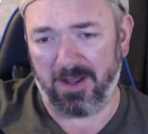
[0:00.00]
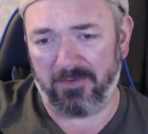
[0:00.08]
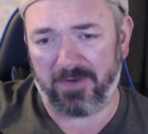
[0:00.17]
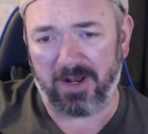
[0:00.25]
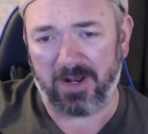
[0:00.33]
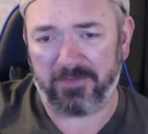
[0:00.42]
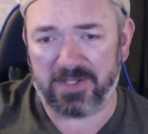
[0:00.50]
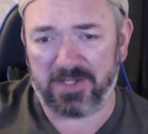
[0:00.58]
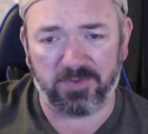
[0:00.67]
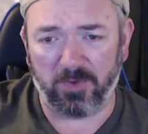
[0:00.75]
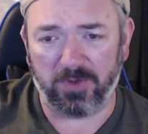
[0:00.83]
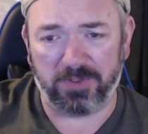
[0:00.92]
Final
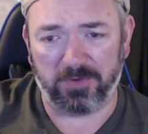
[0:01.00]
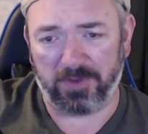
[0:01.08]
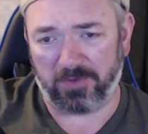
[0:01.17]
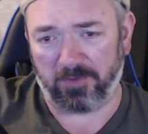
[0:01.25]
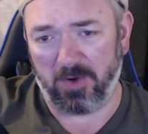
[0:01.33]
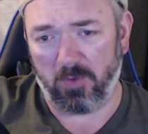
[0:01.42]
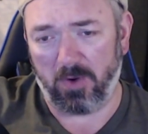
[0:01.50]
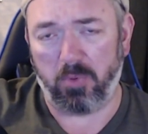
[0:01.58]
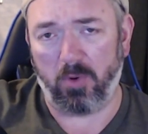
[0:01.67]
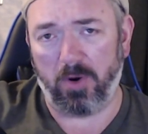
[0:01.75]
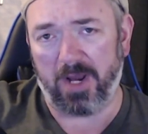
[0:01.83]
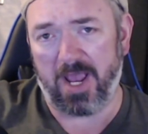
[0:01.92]
Fantasy 1, 2, and 3 at one
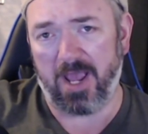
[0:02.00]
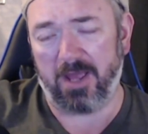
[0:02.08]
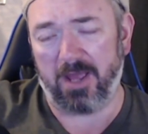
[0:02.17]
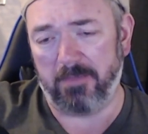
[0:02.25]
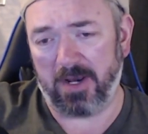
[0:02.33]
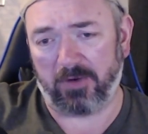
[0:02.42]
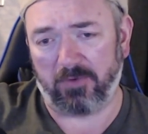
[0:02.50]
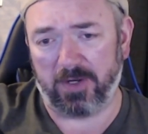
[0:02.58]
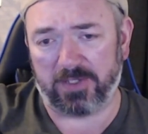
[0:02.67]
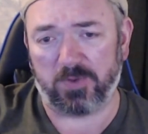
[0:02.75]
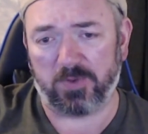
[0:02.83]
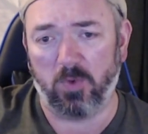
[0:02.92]
point had
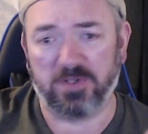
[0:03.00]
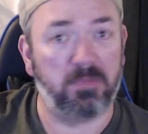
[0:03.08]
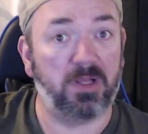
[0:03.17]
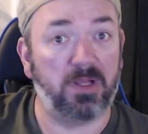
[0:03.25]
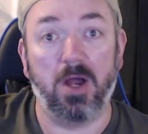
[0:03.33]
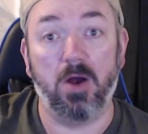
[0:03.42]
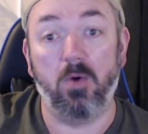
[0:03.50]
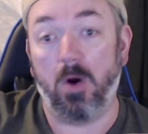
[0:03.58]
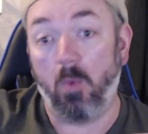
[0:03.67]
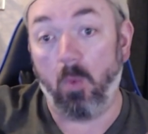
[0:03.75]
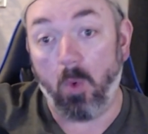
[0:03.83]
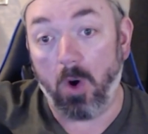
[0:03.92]
Metacritic scores below a
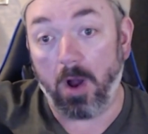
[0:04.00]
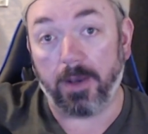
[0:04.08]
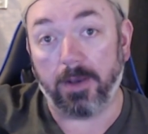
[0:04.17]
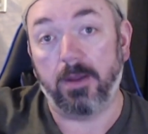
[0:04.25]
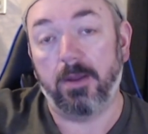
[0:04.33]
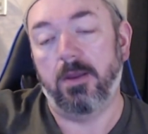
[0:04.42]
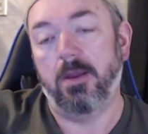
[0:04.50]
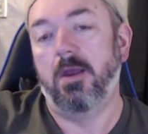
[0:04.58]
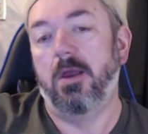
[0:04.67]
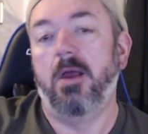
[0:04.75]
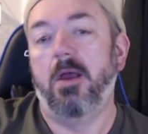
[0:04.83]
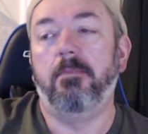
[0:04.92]
1
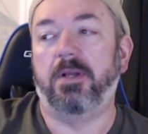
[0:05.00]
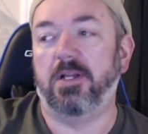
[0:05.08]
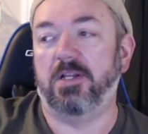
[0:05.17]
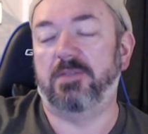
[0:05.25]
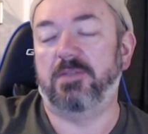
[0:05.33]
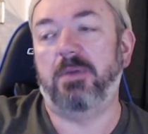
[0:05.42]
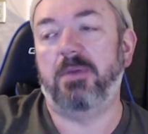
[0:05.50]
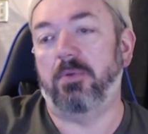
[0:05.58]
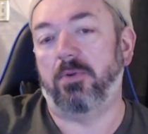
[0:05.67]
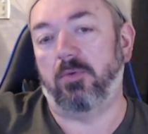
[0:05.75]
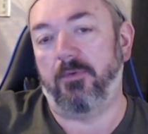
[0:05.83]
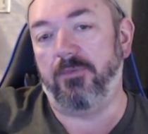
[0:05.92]
because people
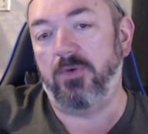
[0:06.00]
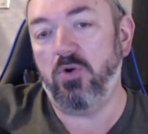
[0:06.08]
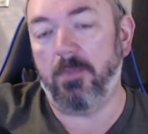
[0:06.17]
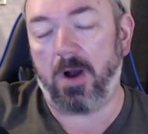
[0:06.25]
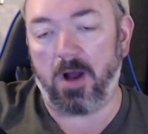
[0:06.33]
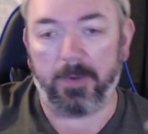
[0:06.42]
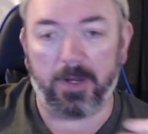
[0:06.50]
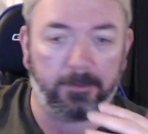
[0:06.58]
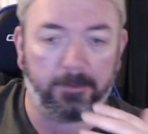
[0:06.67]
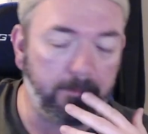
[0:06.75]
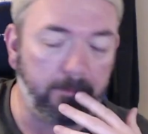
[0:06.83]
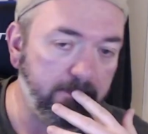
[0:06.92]
are review
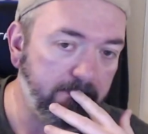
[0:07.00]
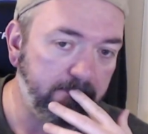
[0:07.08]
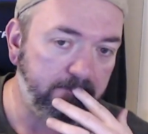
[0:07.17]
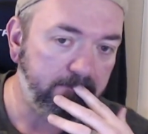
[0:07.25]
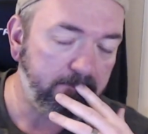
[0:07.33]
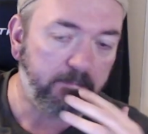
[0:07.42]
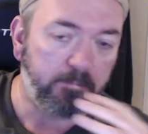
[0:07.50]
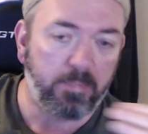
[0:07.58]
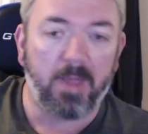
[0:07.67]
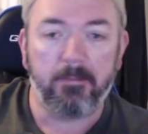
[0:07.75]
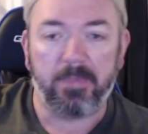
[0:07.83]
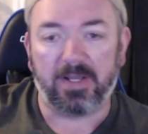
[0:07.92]
bombing
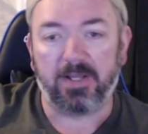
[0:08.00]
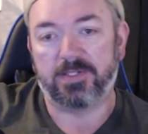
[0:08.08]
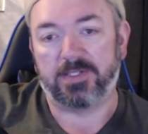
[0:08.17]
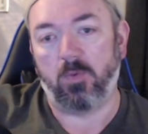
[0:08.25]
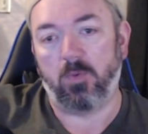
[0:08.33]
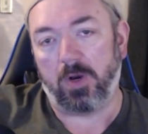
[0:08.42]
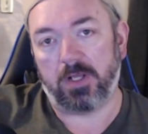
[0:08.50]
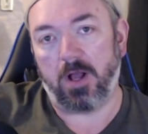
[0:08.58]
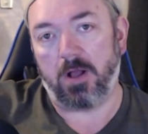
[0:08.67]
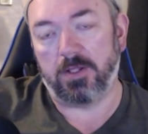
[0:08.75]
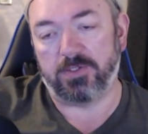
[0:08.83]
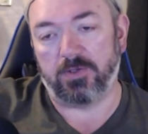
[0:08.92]
because they want a
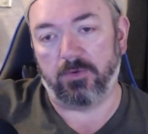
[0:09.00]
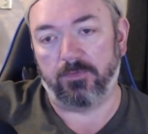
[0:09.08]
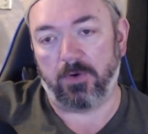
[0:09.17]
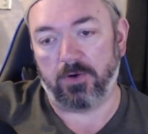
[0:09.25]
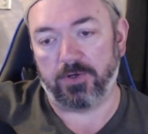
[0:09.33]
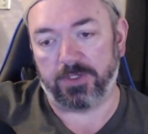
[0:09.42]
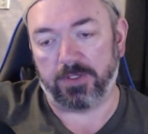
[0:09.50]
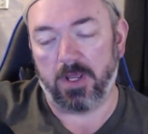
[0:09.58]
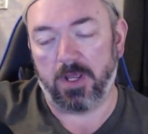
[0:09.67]
console version.